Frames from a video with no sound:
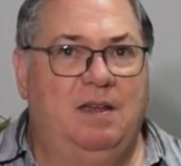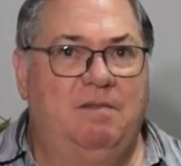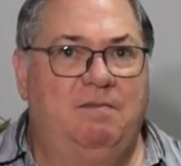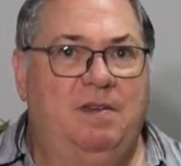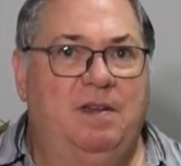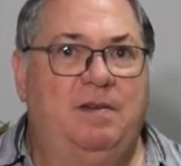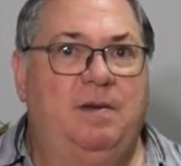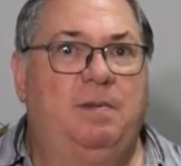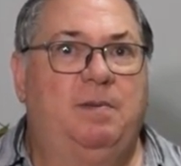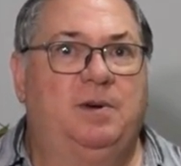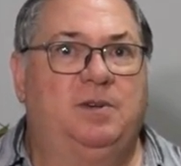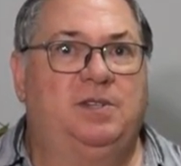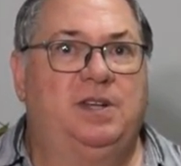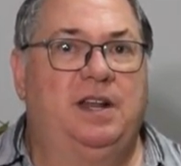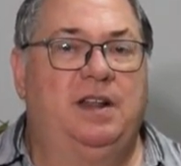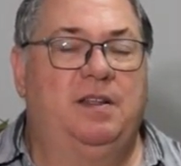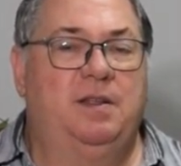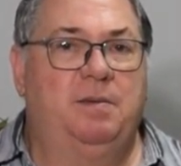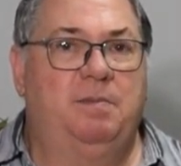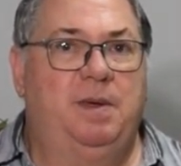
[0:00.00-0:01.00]

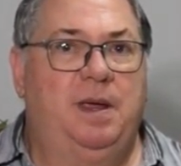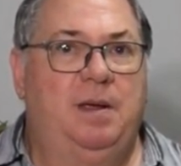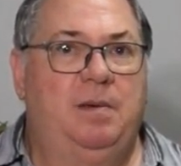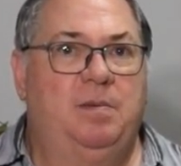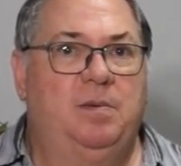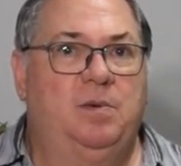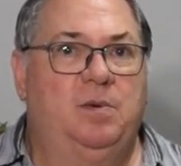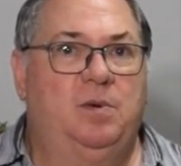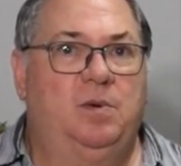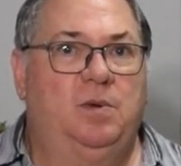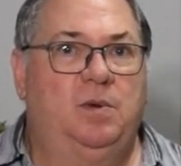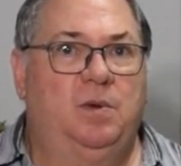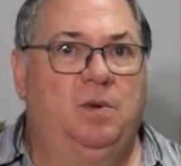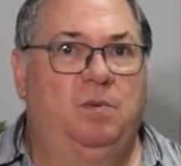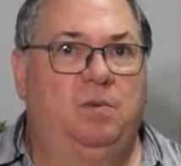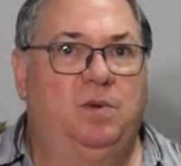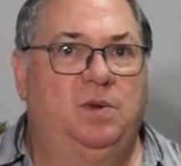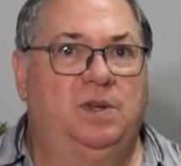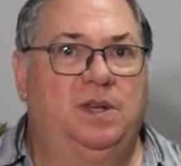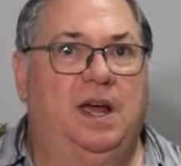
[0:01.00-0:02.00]
50% of the people
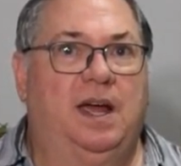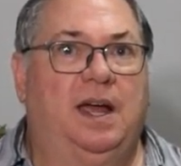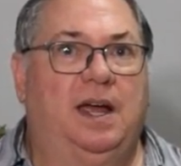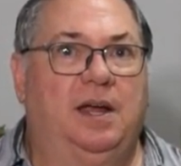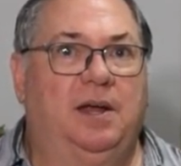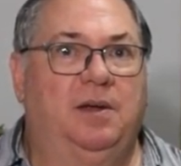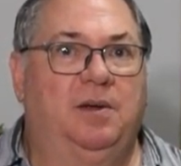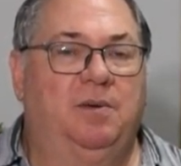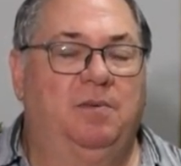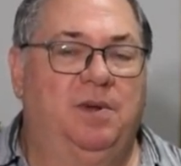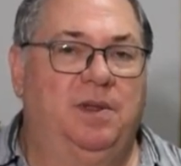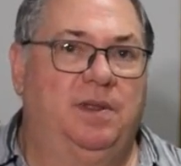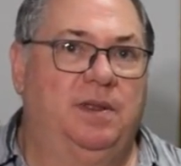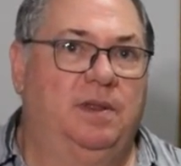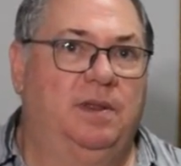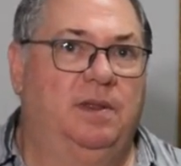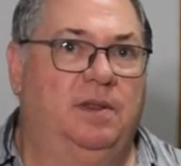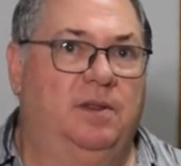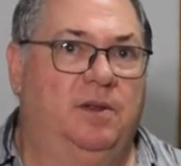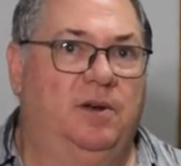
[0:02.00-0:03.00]
will die
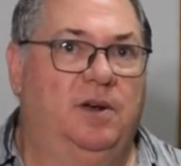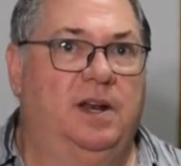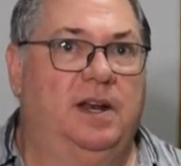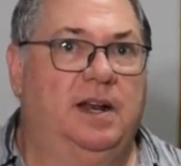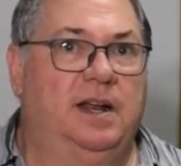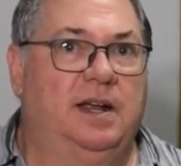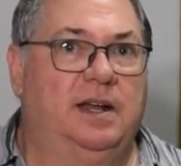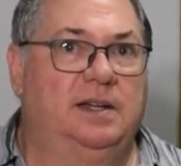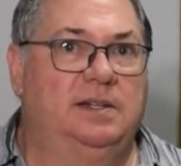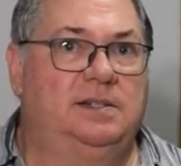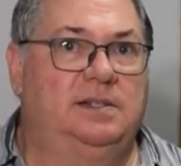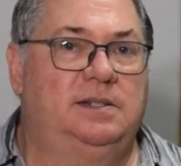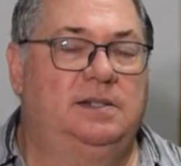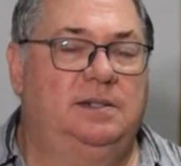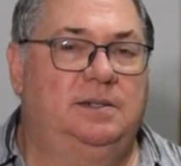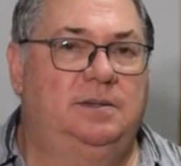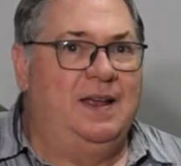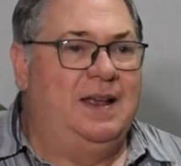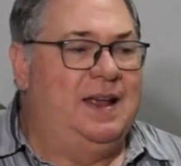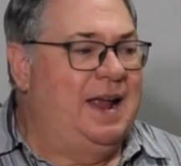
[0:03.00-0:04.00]
within 30 days.
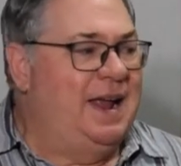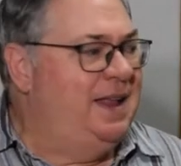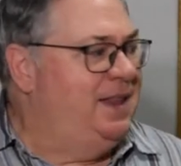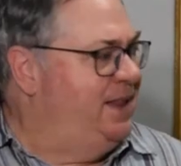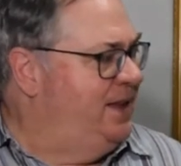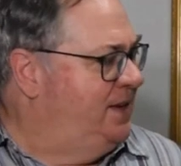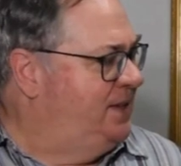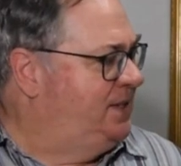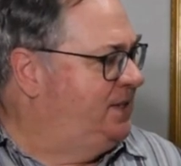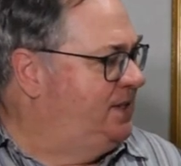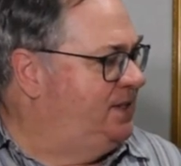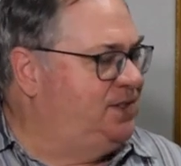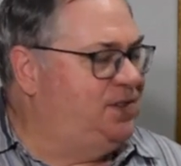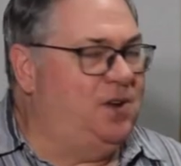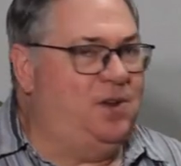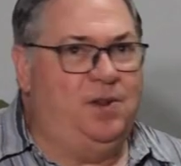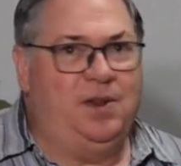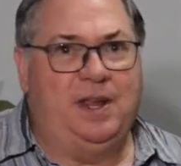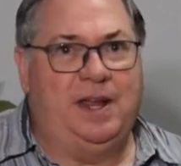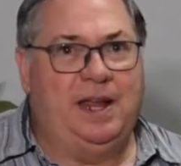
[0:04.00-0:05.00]
And this is
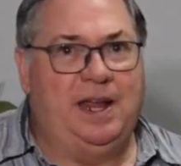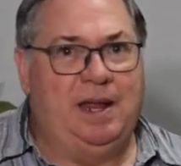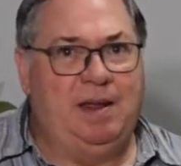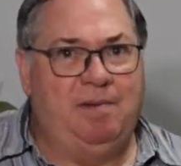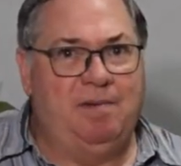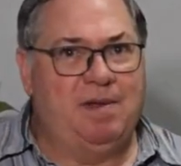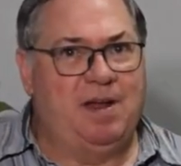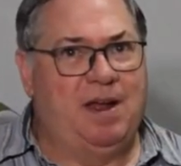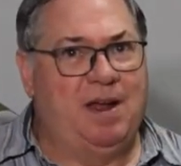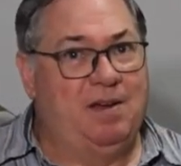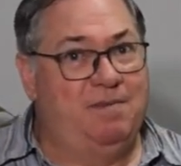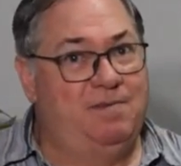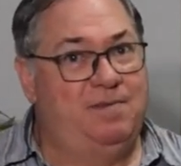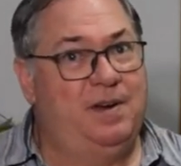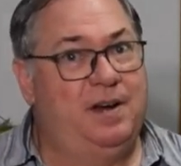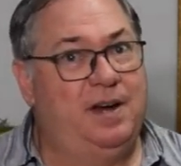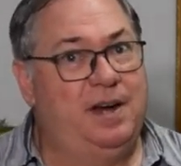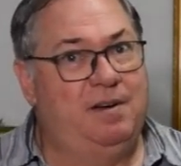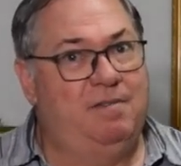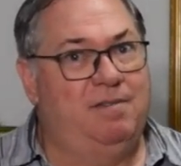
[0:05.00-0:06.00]
only a
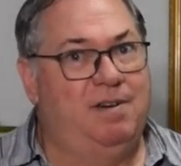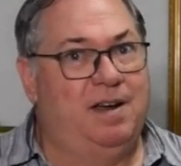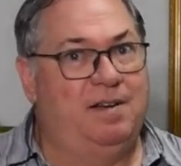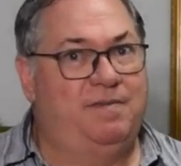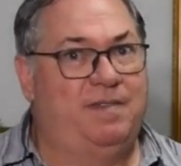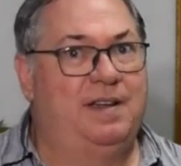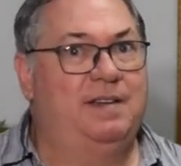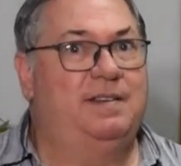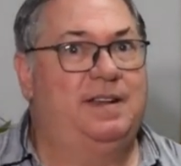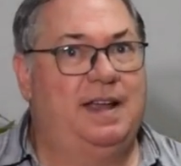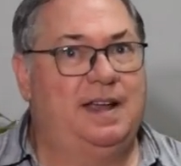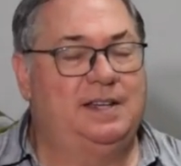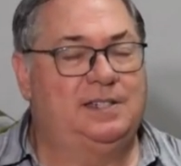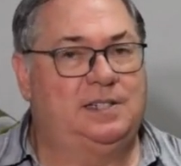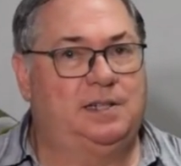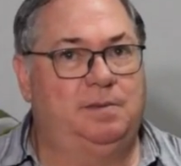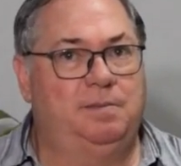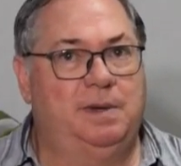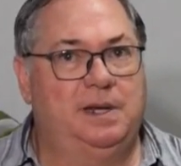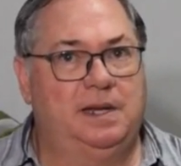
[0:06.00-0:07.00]
very rough
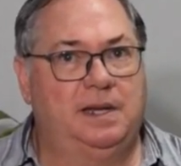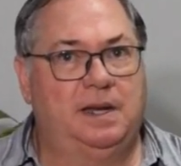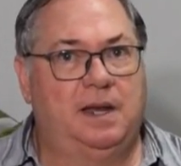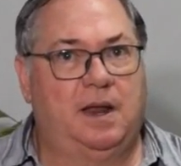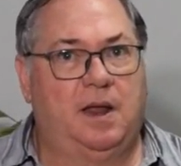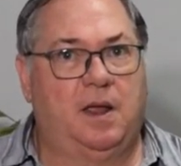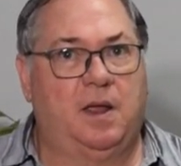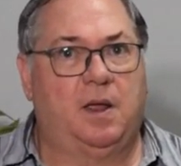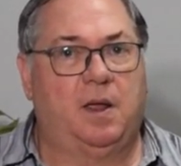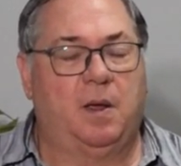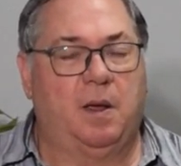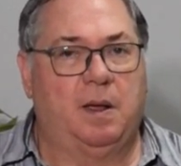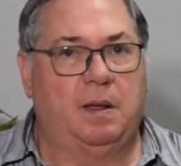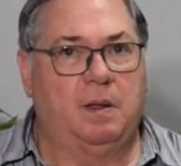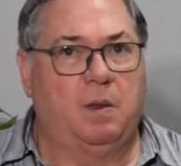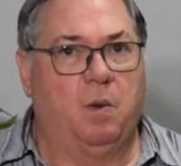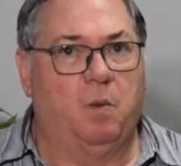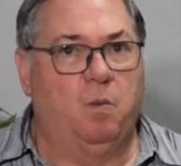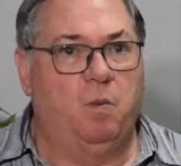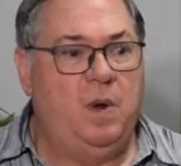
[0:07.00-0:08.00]
estimate.
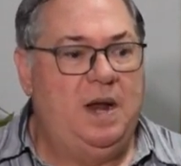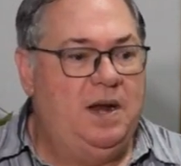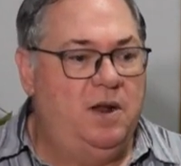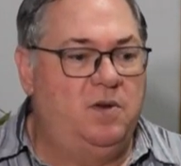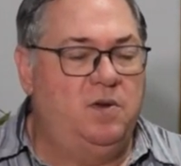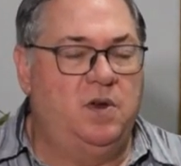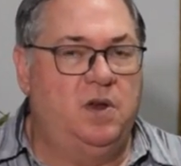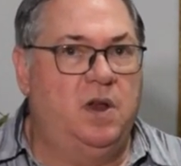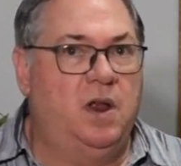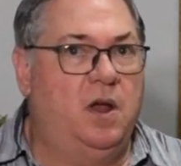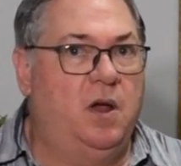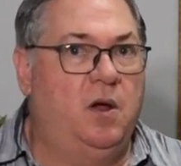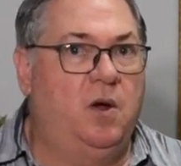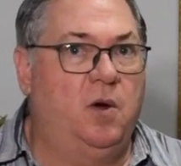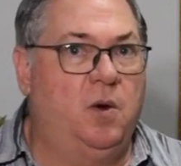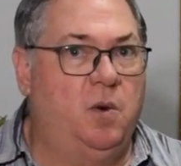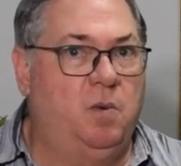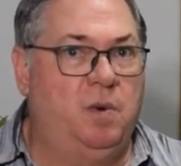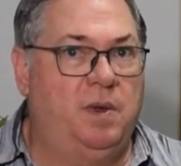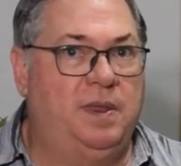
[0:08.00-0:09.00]
We don't
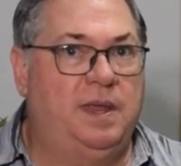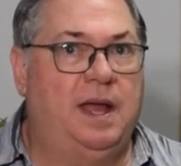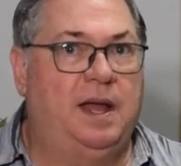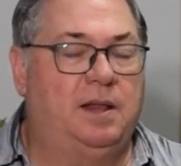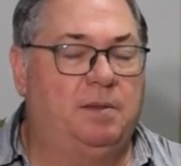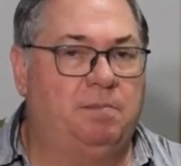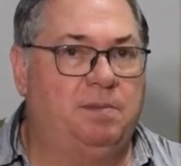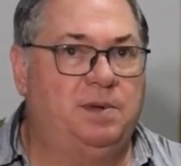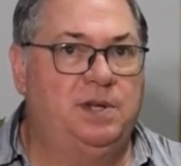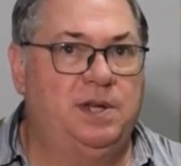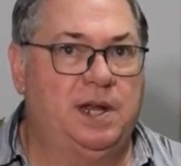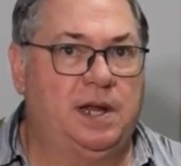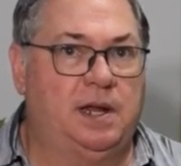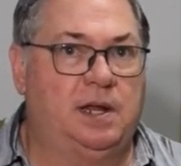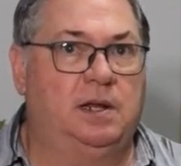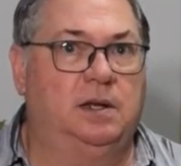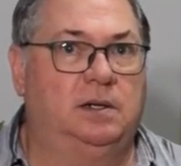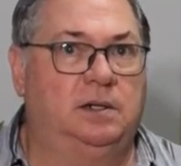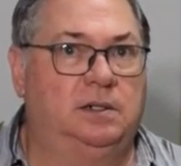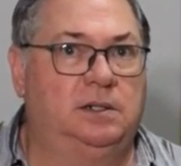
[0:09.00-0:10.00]
know without
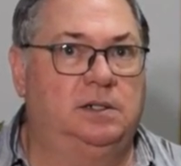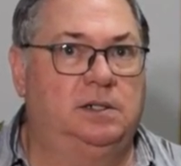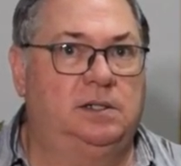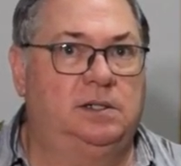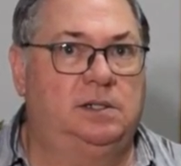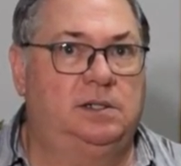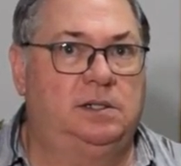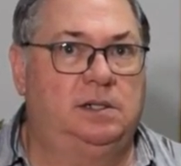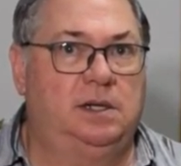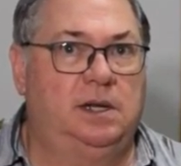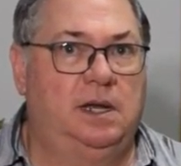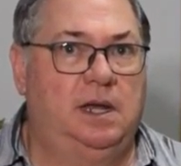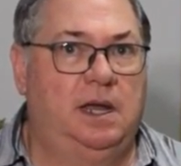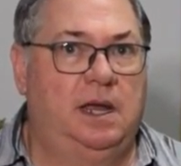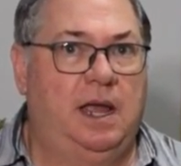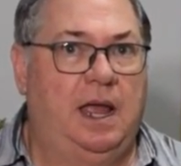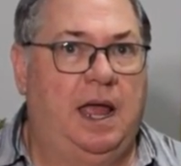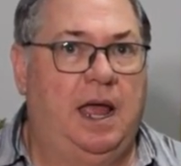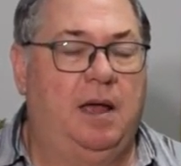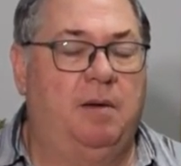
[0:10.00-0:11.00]
particulars
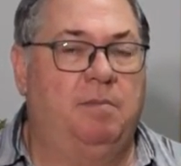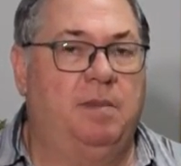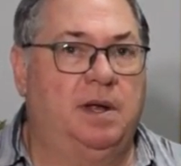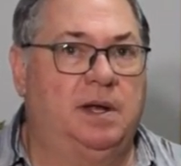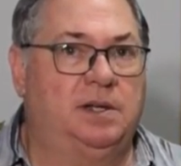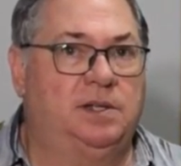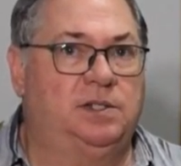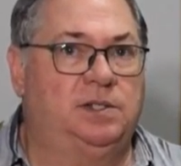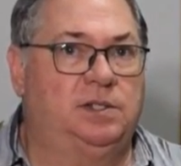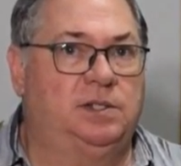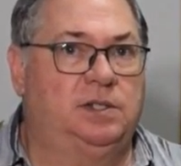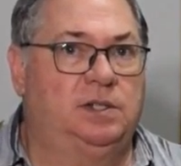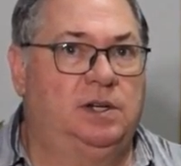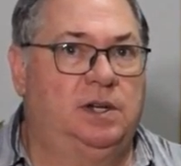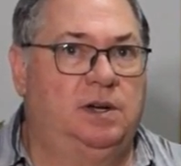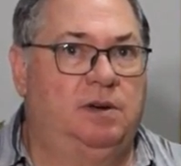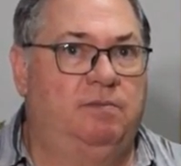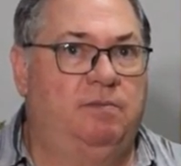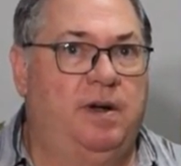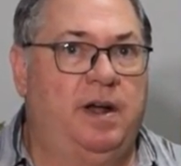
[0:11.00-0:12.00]
how much
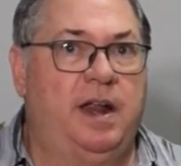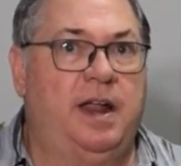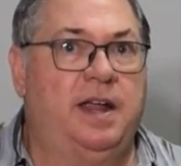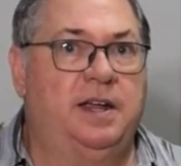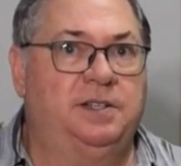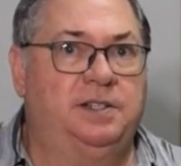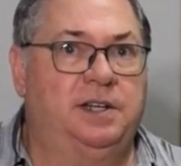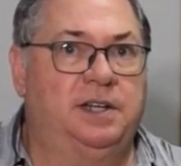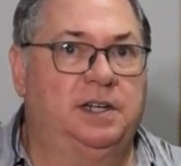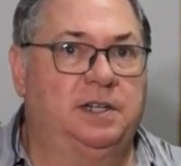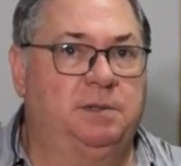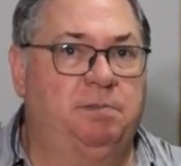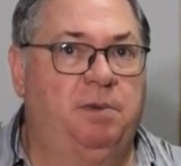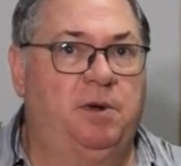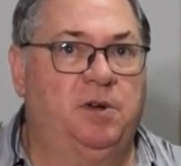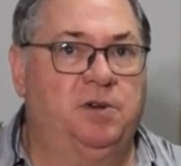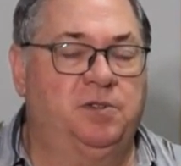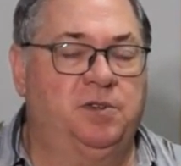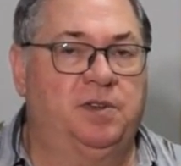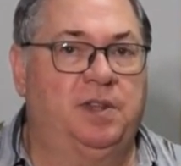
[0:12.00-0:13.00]
radiation
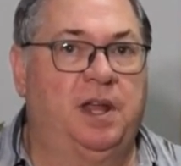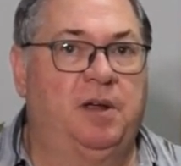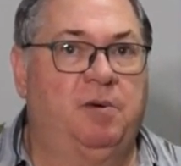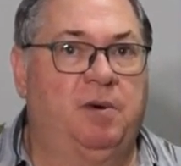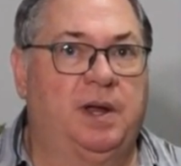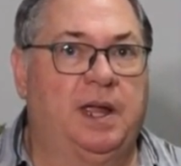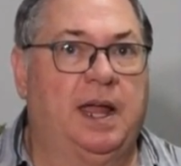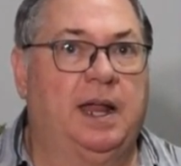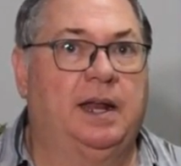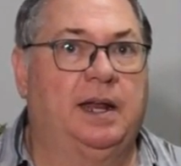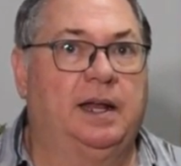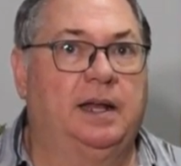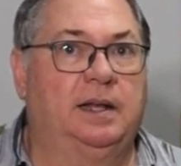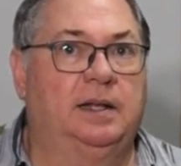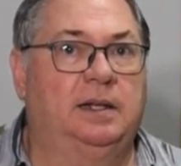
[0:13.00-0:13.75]
exposure they were getting.